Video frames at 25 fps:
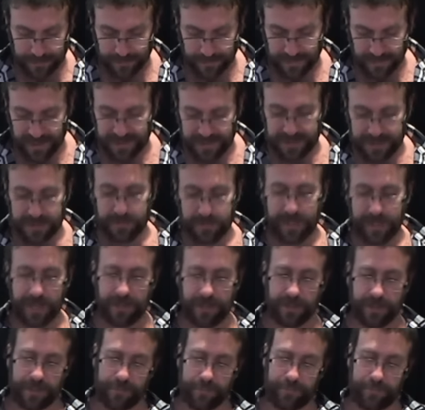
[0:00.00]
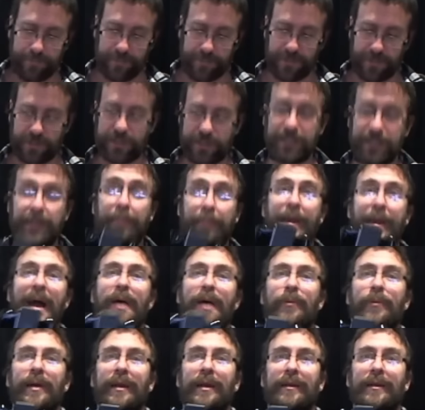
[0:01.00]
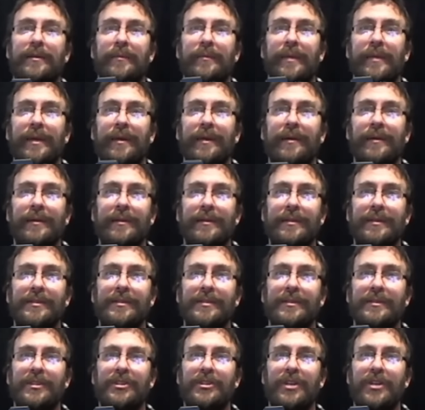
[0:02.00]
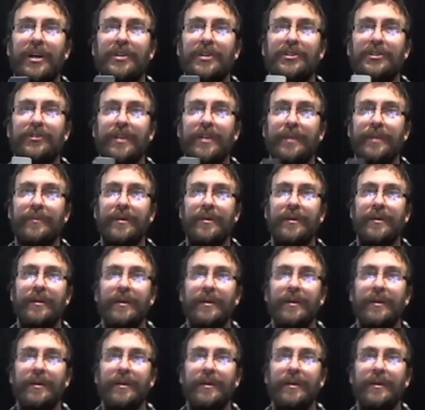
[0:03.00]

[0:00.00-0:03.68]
This is what I call the, looks like the Batwing to me. This is the charge grip.